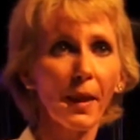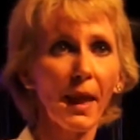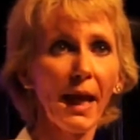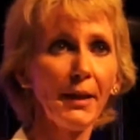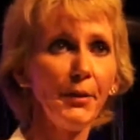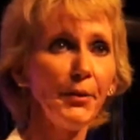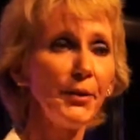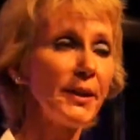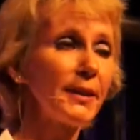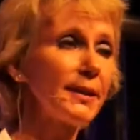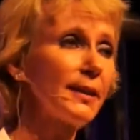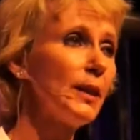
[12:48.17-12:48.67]

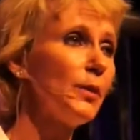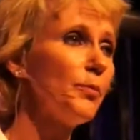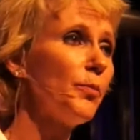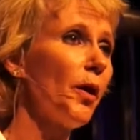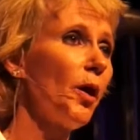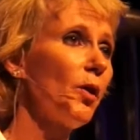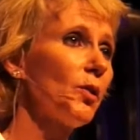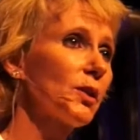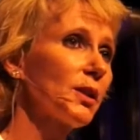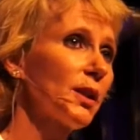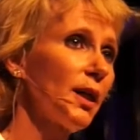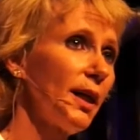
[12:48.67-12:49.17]
and you get to keep
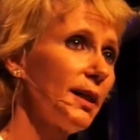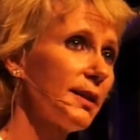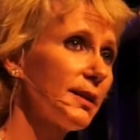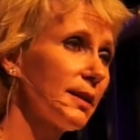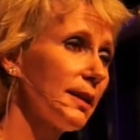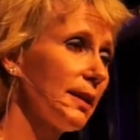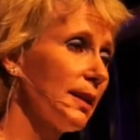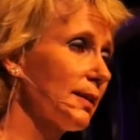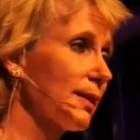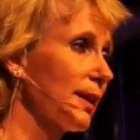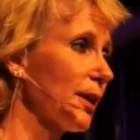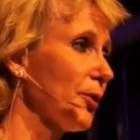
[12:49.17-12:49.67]
all the
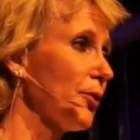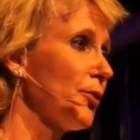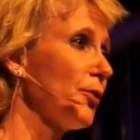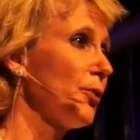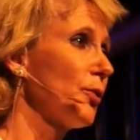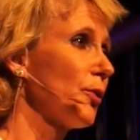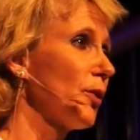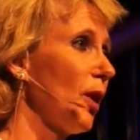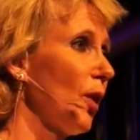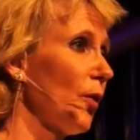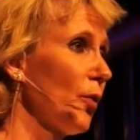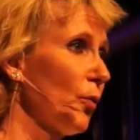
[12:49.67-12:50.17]
content that you
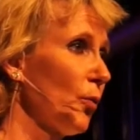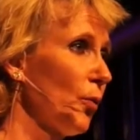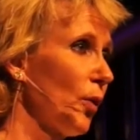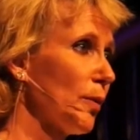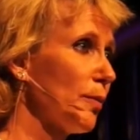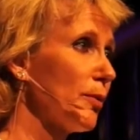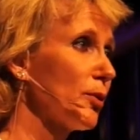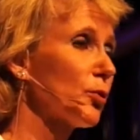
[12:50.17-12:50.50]
do along the way,